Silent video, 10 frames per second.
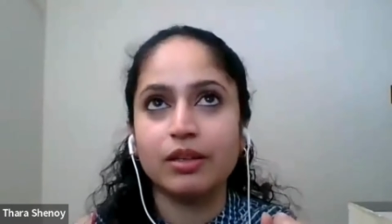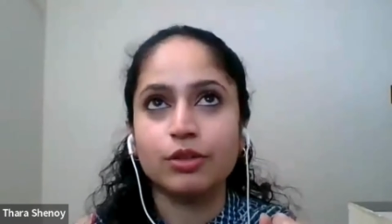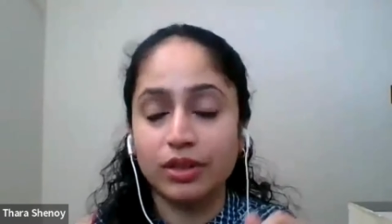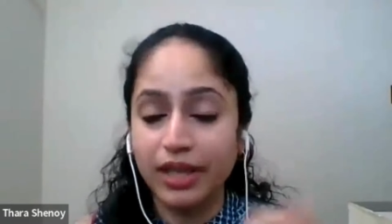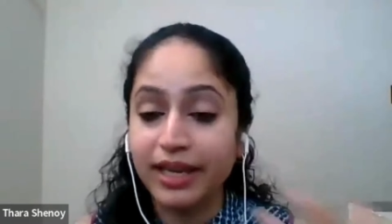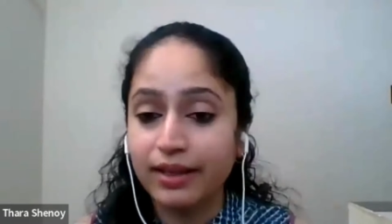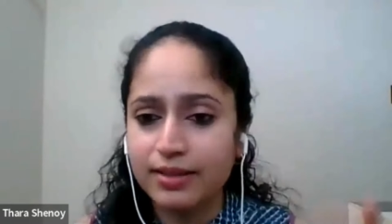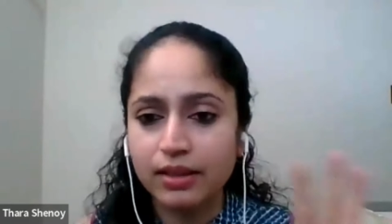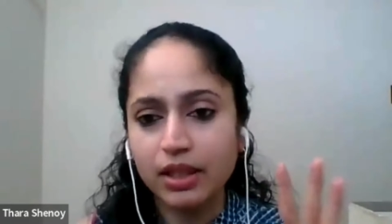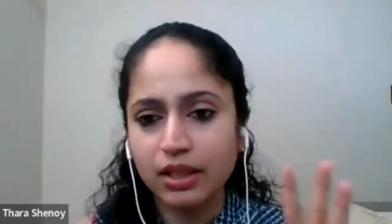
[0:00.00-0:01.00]
like
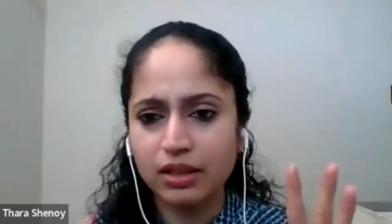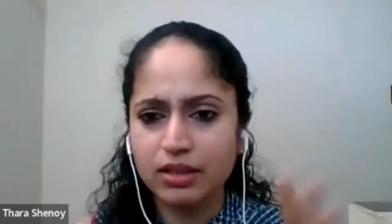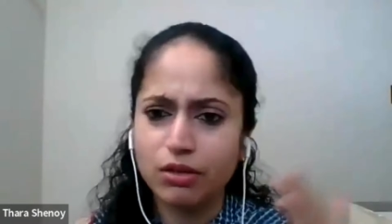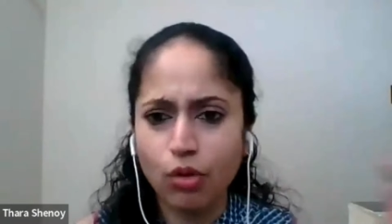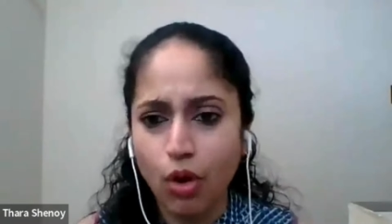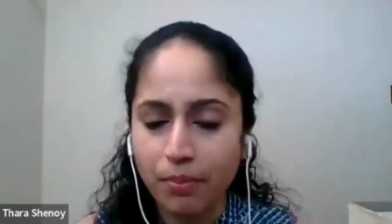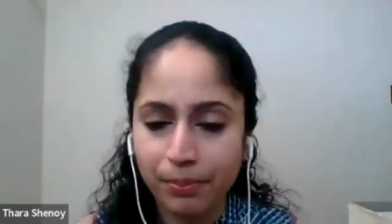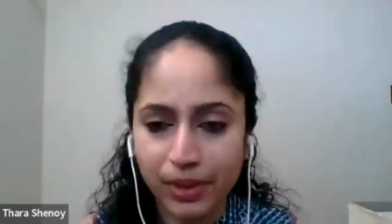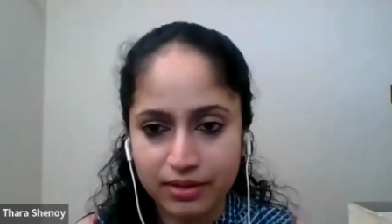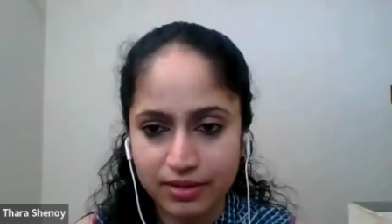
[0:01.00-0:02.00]
I said, eating is a
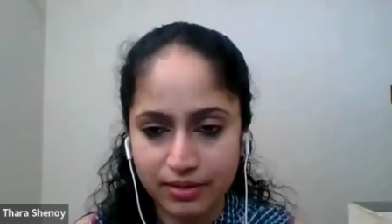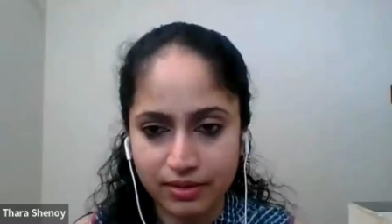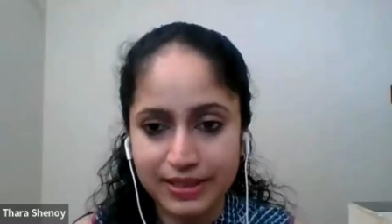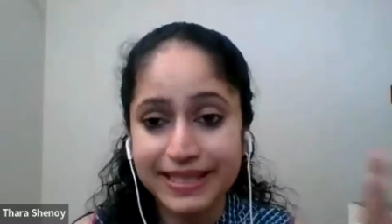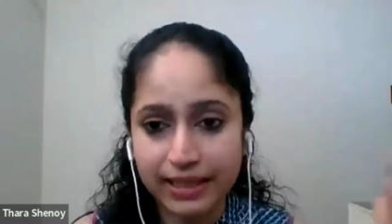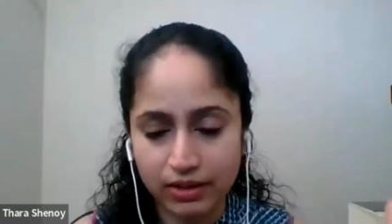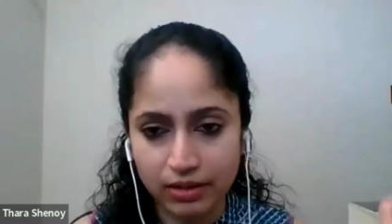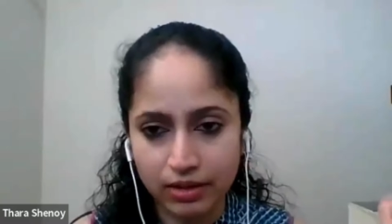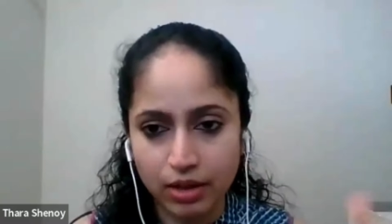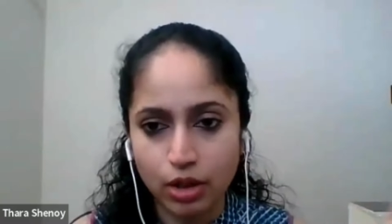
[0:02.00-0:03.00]
complex
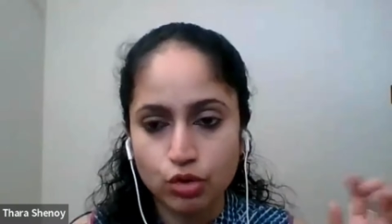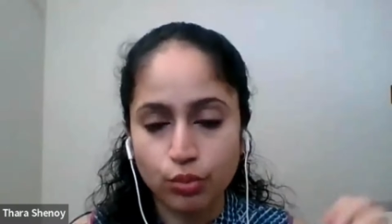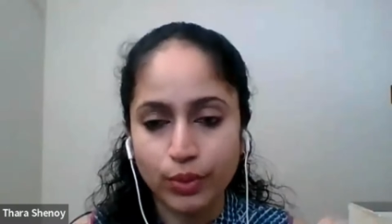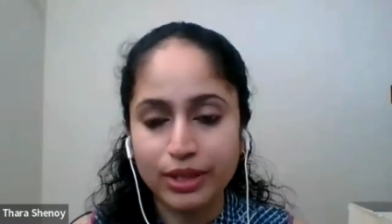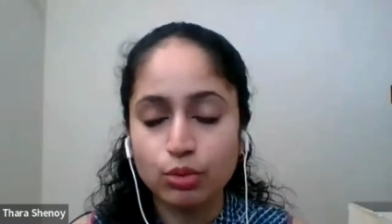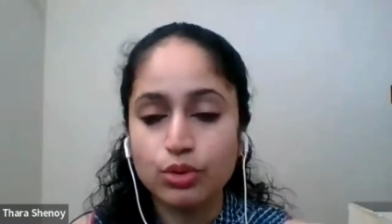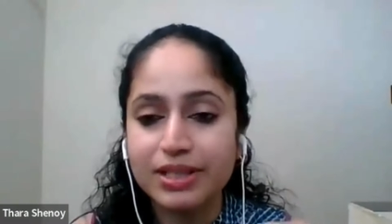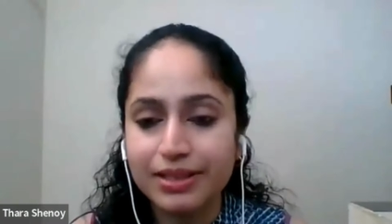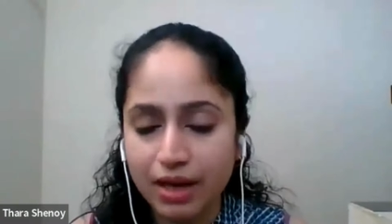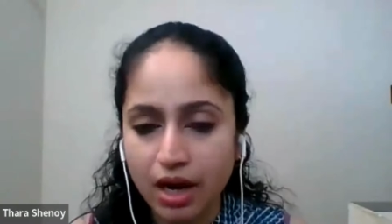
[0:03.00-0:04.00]
skill. So when you
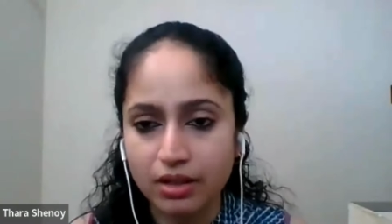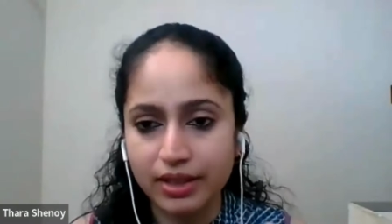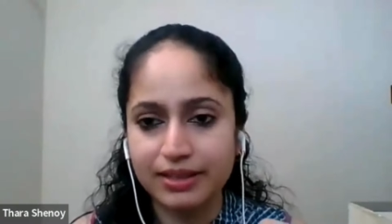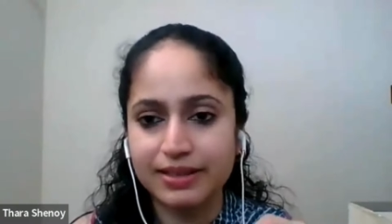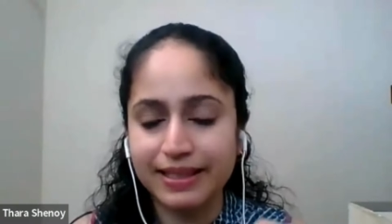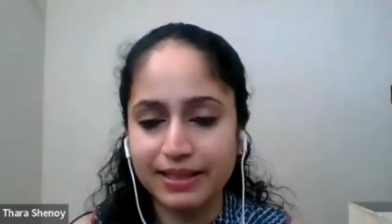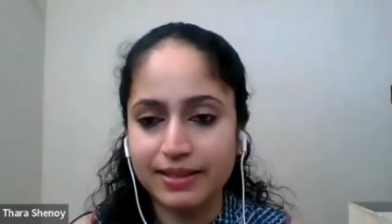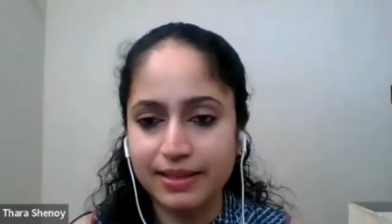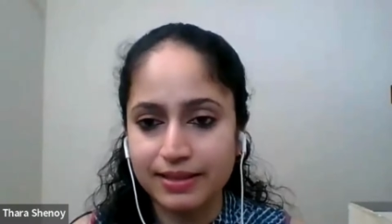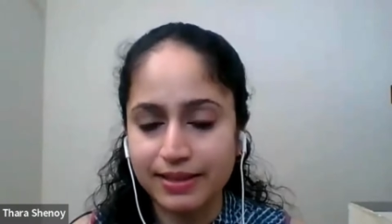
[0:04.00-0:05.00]
start at
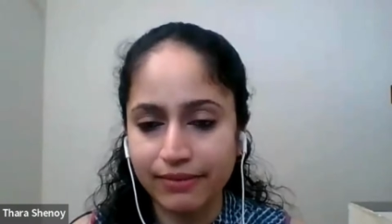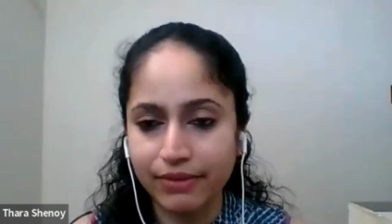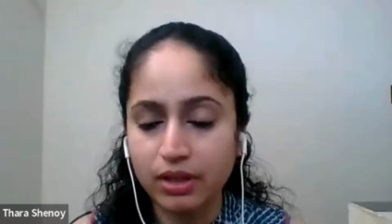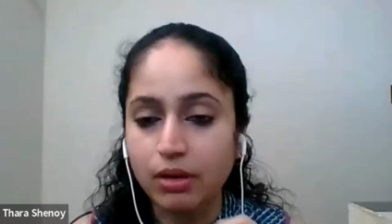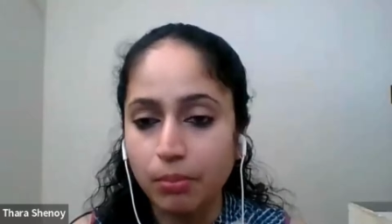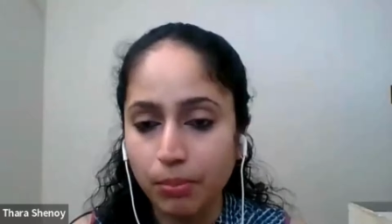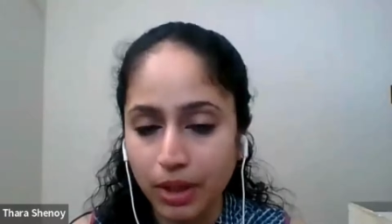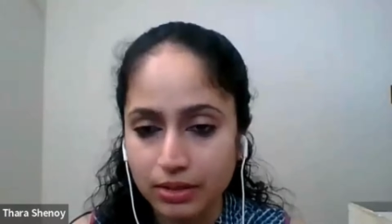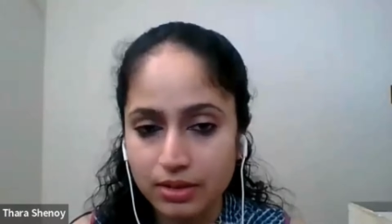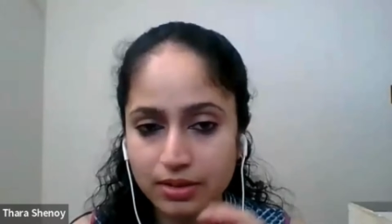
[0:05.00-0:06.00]
6-7
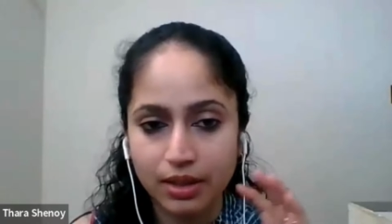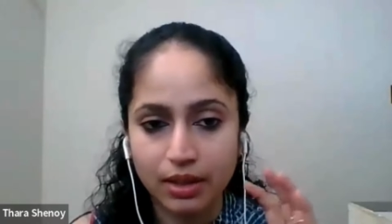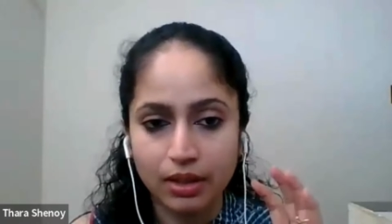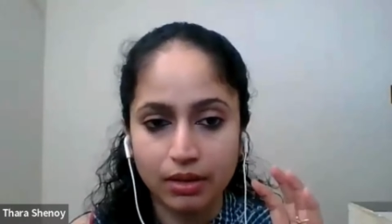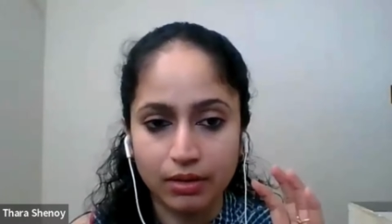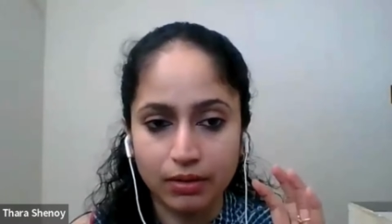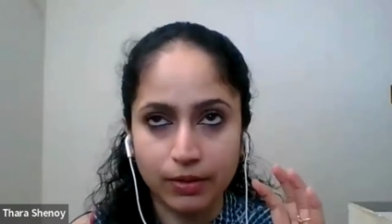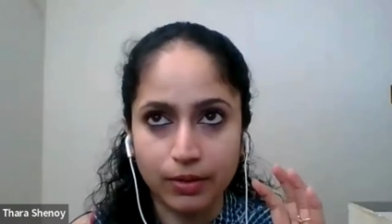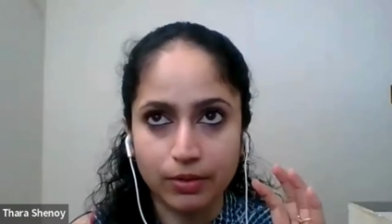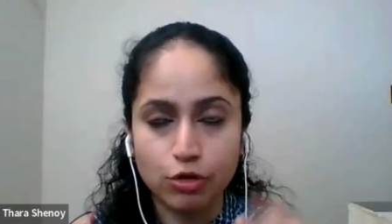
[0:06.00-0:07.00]
months,
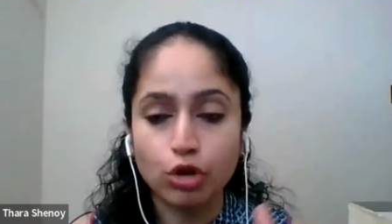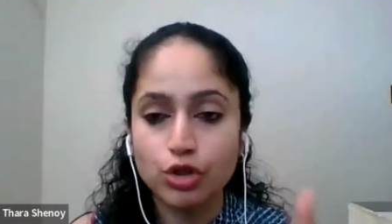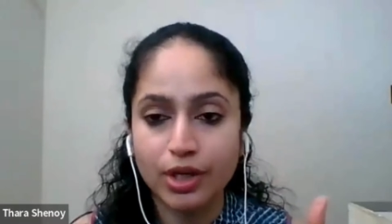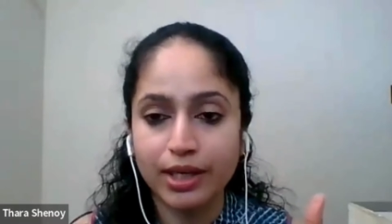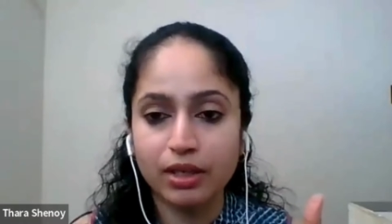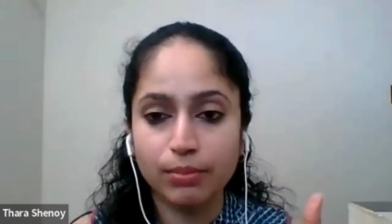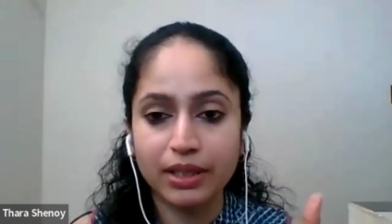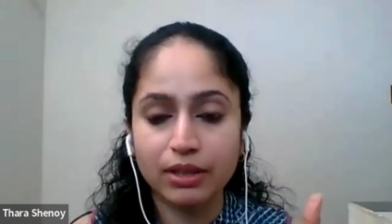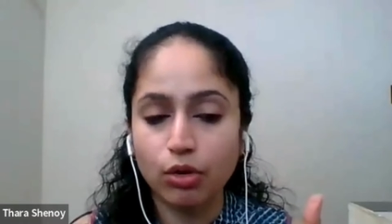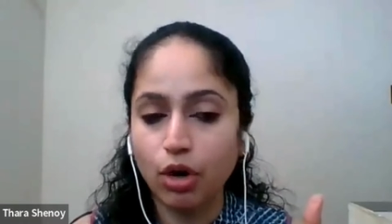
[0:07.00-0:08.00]
your child
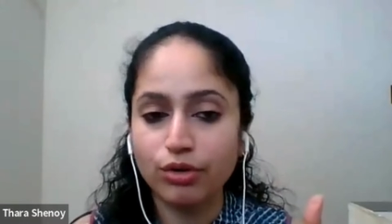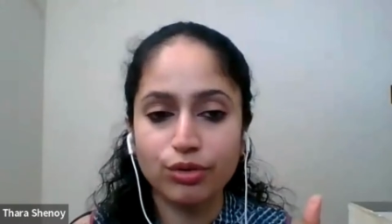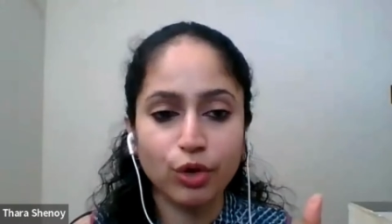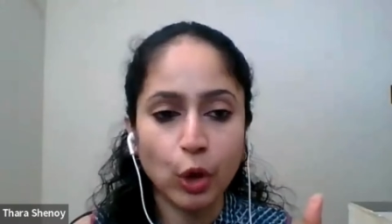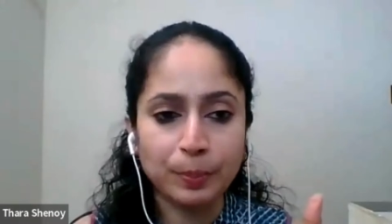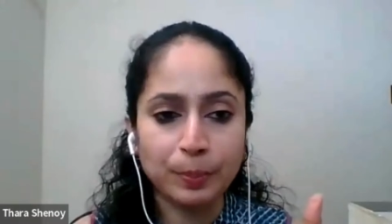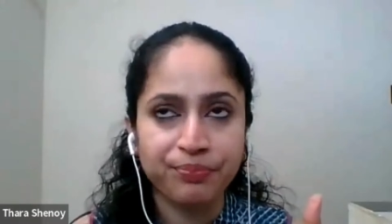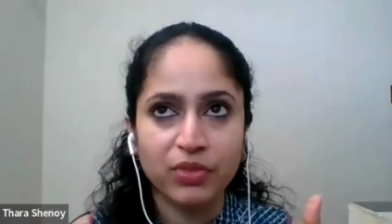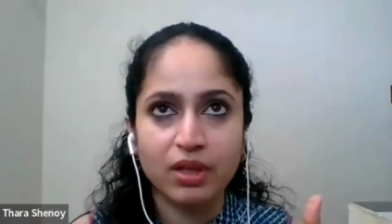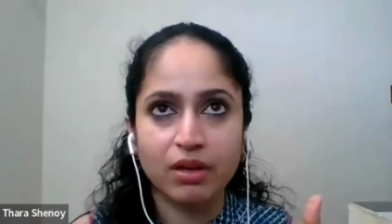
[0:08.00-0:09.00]
might not, you
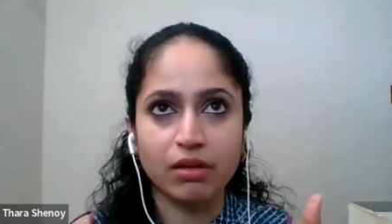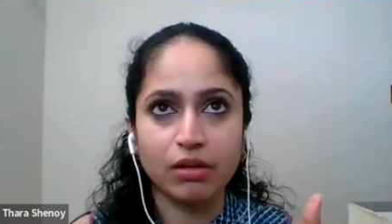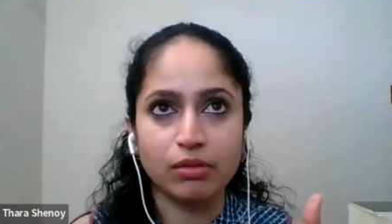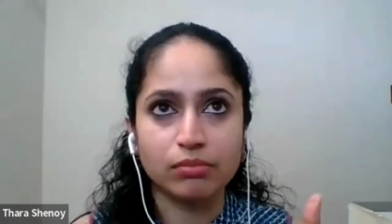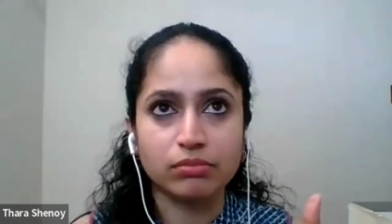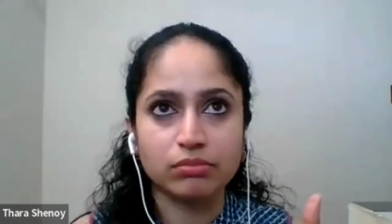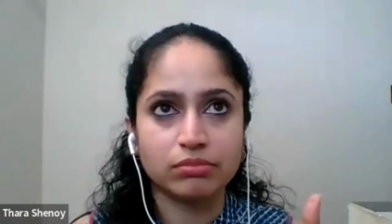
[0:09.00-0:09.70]
know,